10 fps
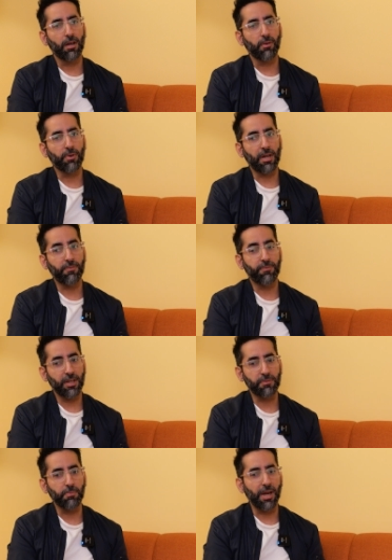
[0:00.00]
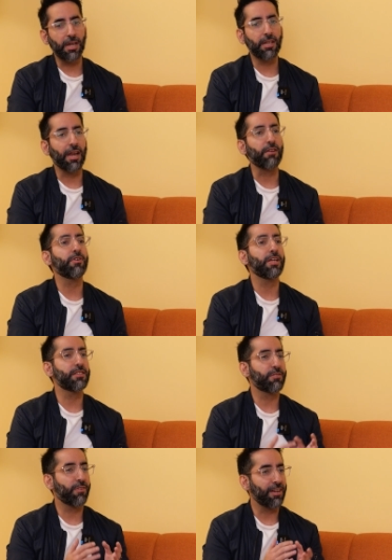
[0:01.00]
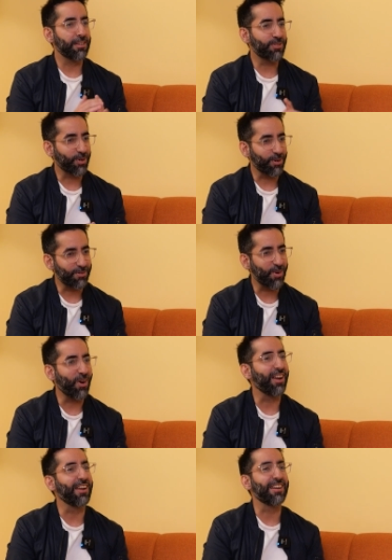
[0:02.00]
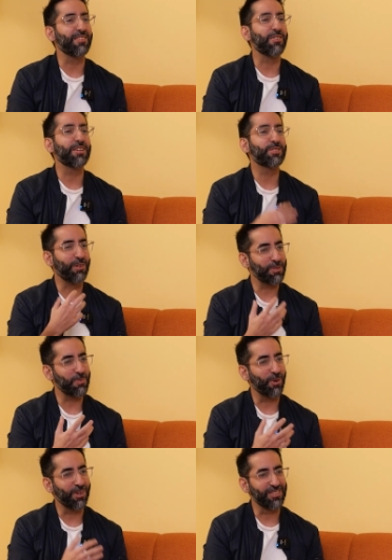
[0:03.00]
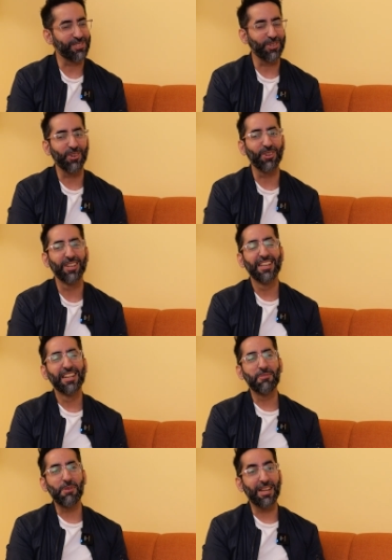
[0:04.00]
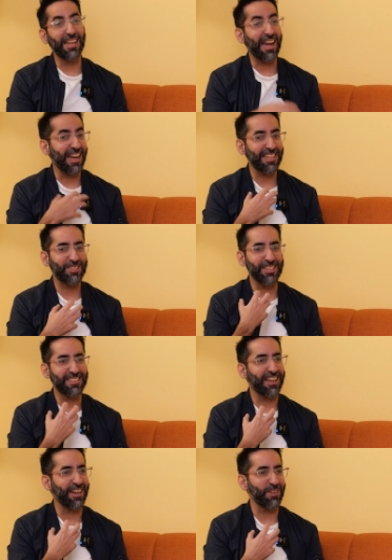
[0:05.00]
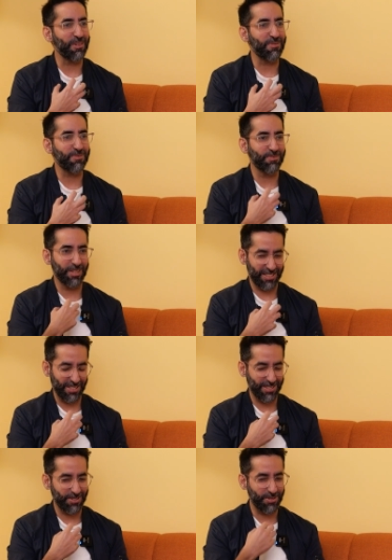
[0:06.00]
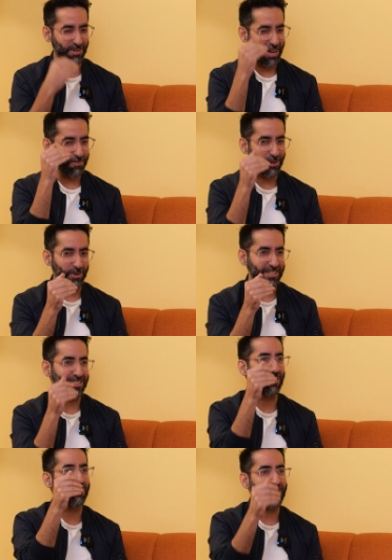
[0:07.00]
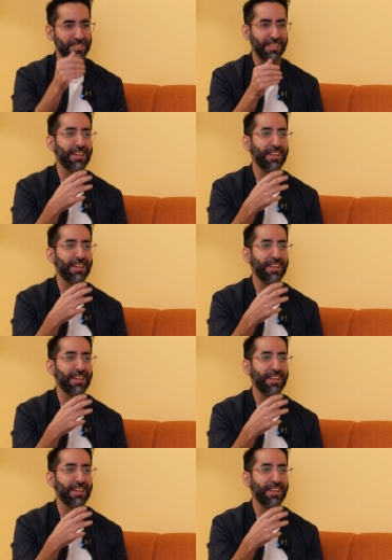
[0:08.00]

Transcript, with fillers: when I first met Kaifi, he's a very sort of quiet, very soft-spoken soul. But he has this kind of, it's right below the surface, he